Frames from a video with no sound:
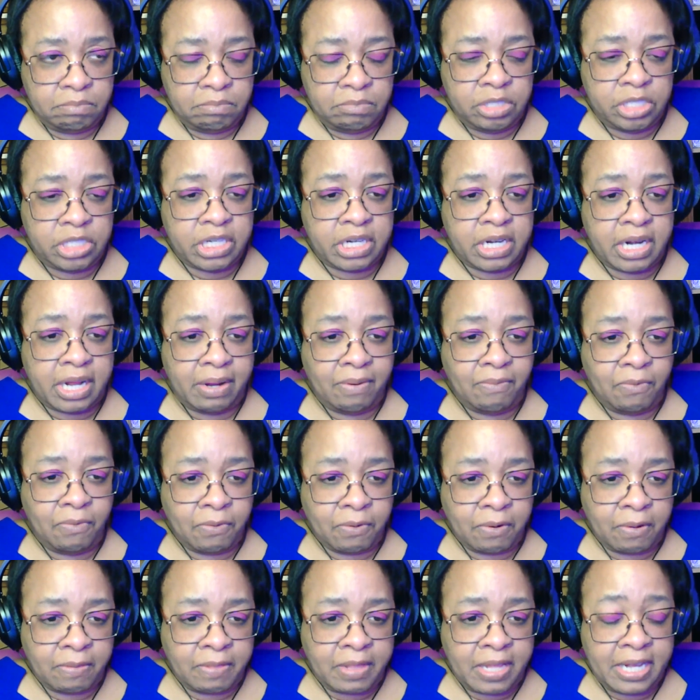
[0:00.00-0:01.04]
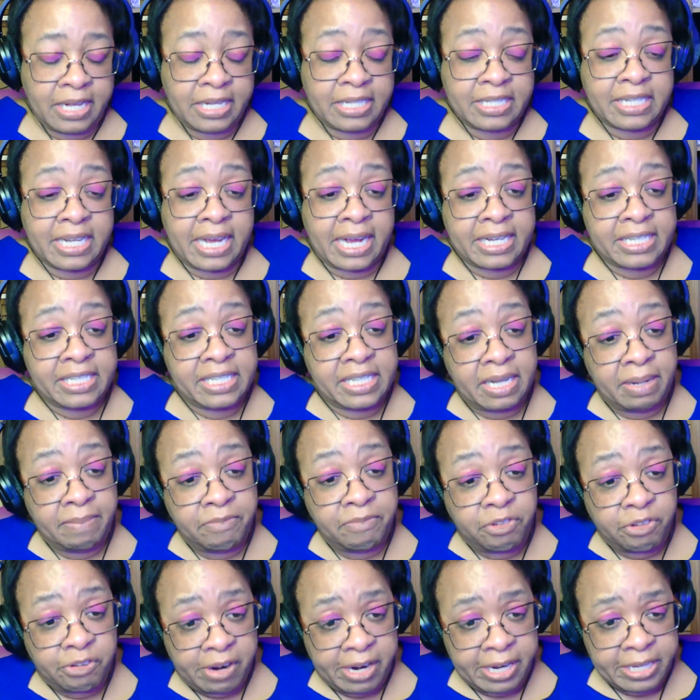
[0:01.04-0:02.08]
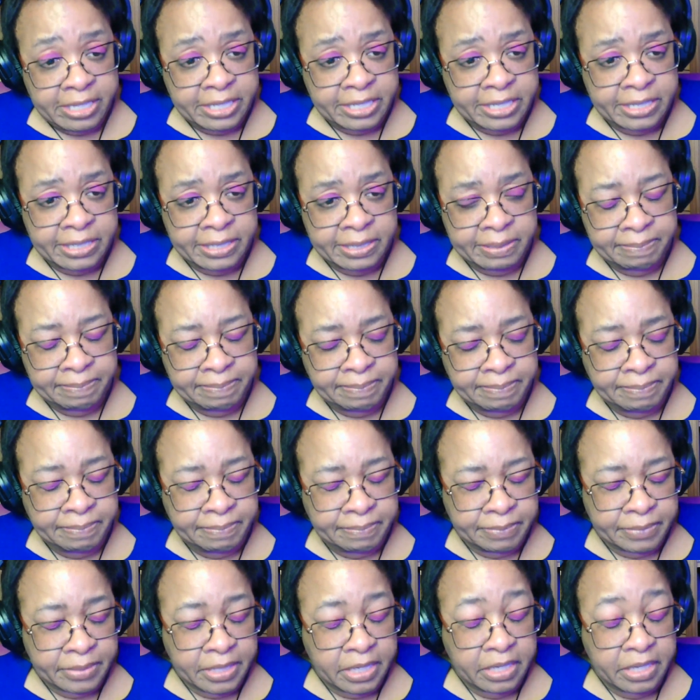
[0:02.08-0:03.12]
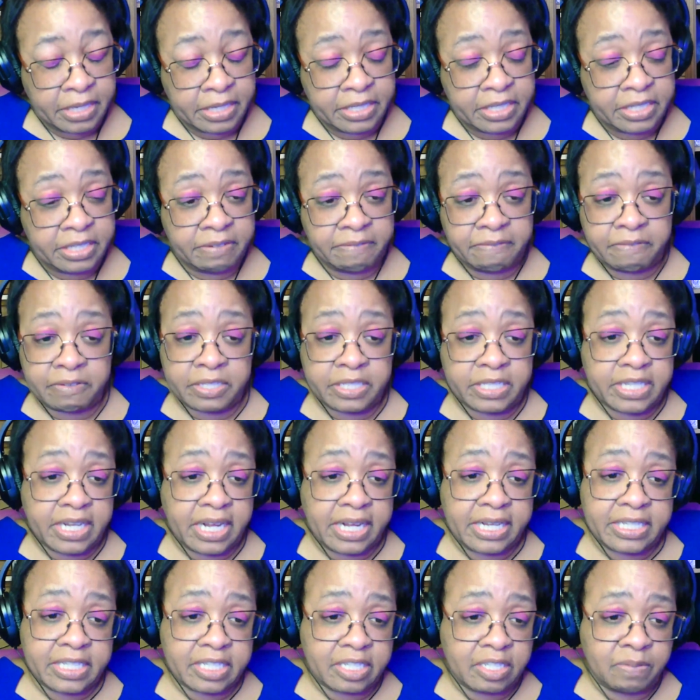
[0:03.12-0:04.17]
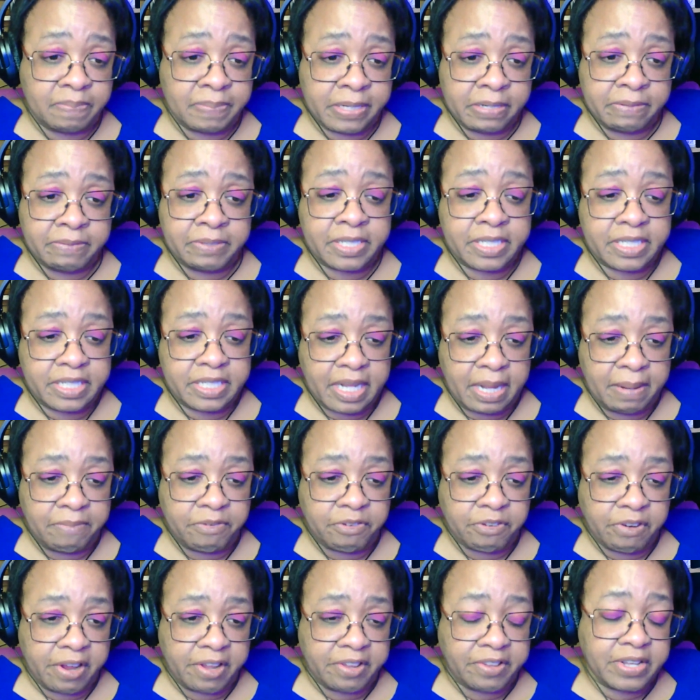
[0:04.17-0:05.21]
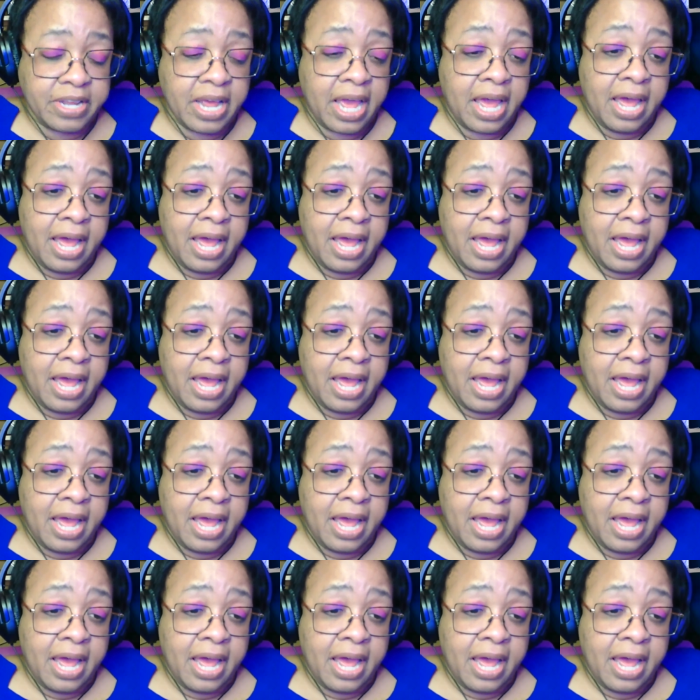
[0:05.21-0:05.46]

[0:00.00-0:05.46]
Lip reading: She and I wore the exact same dress, different sizes, but it was the same dress.